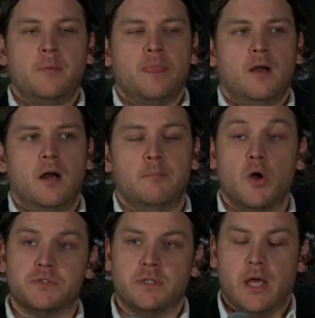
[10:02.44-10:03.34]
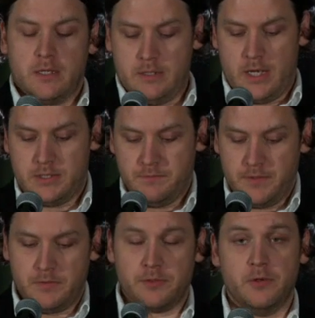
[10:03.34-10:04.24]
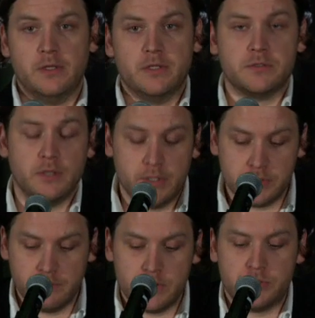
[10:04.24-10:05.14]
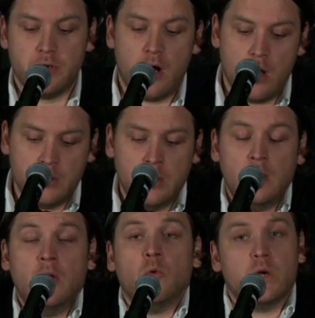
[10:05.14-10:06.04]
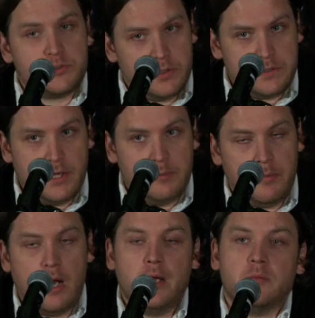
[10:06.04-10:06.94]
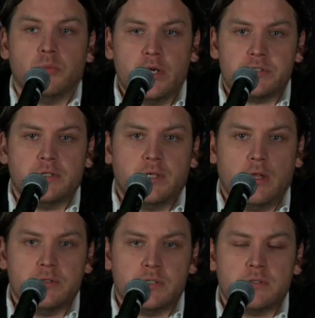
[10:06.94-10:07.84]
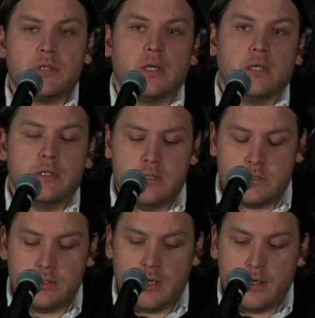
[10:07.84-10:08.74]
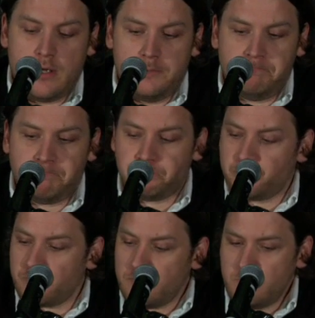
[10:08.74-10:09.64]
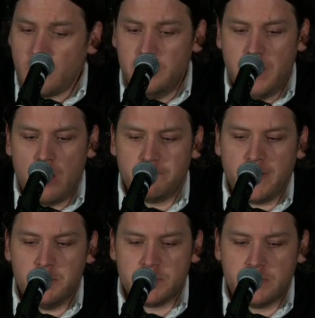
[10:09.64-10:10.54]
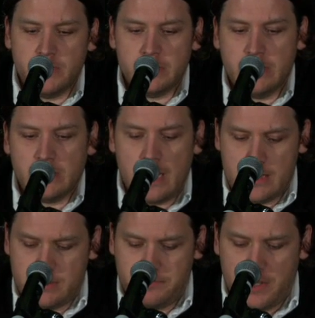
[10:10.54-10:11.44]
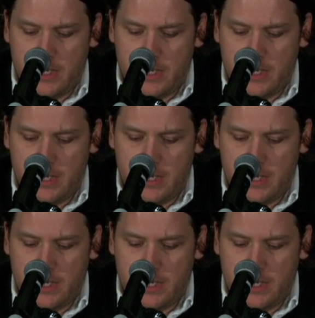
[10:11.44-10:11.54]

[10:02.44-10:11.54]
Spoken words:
Mossadegh in 1953 and the installation of the Shah, which was done by British intelligence and the CIA, now famously declassified.